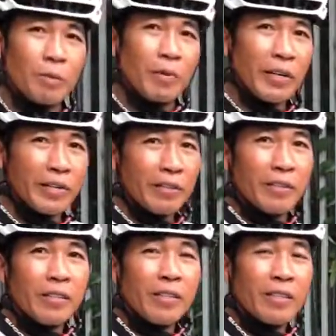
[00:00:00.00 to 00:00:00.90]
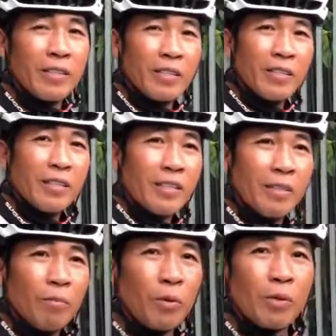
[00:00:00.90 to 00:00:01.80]
biker
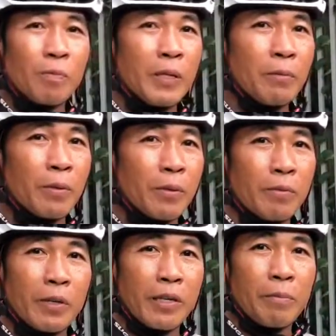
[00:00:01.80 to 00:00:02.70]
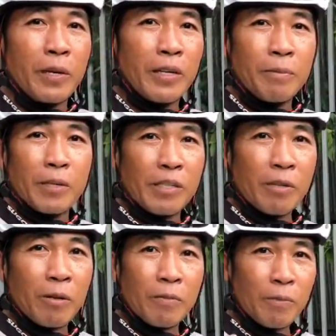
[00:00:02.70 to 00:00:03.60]
uh, most of people when they buy the
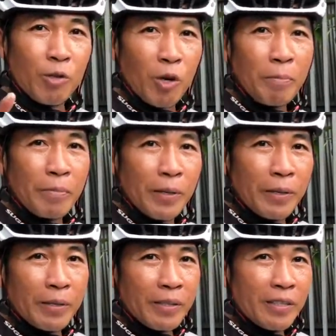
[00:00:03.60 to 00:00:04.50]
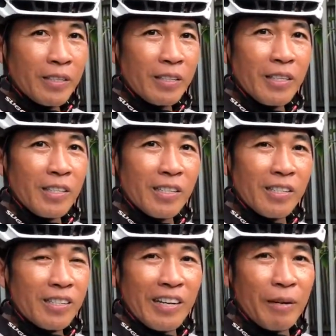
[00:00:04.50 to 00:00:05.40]
bicycle from the shop they just
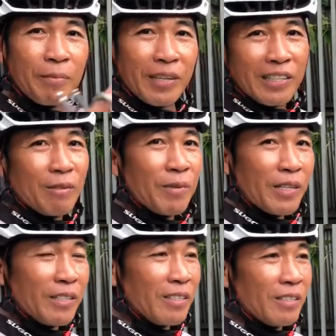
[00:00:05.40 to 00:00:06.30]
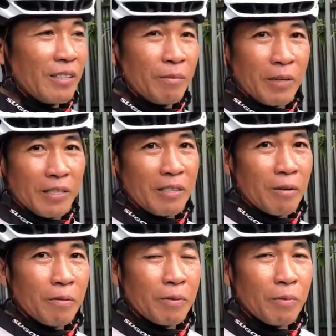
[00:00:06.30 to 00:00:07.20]
they have money to buy the
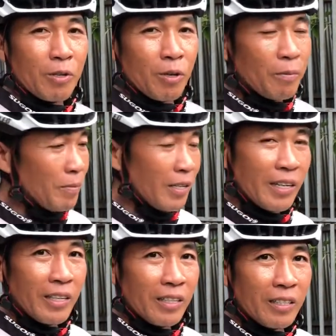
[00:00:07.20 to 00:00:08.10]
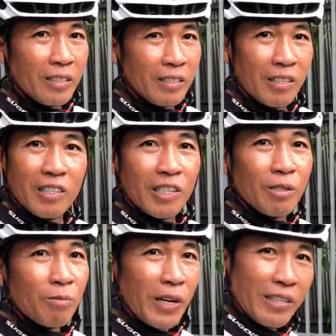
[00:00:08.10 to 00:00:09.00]
bicycle from the shop and they they just
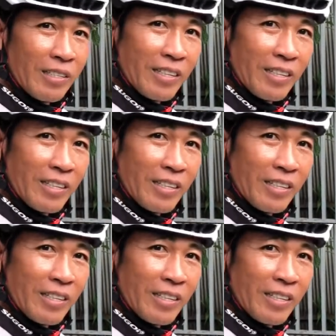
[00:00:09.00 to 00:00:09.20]
ride